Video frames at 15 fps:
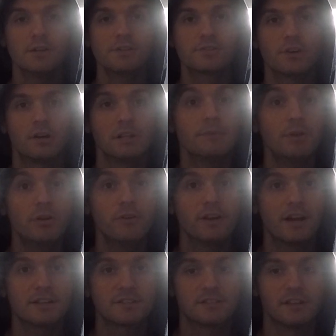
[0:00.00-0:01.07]
So let me know what you
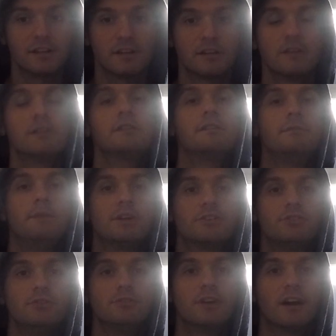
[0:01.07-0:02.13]
guys think. Make
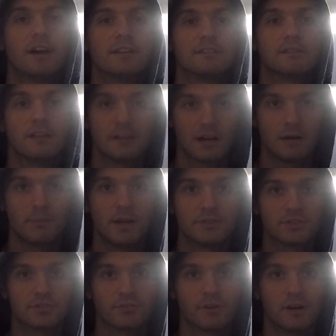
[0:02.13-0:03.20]
sure you guys like, comment,
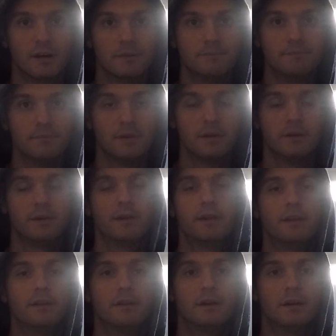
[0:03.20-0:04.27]
subscribe,
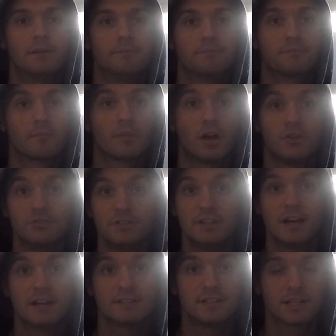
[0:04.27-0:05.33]
and I'll see you
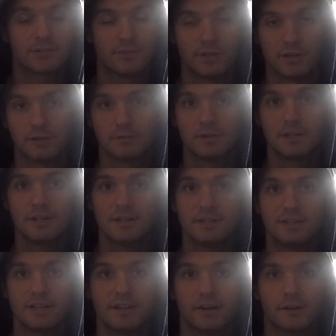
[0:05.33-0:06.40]
guys in the next video.
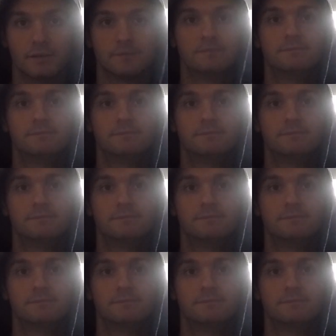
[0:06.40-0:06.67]
Take care.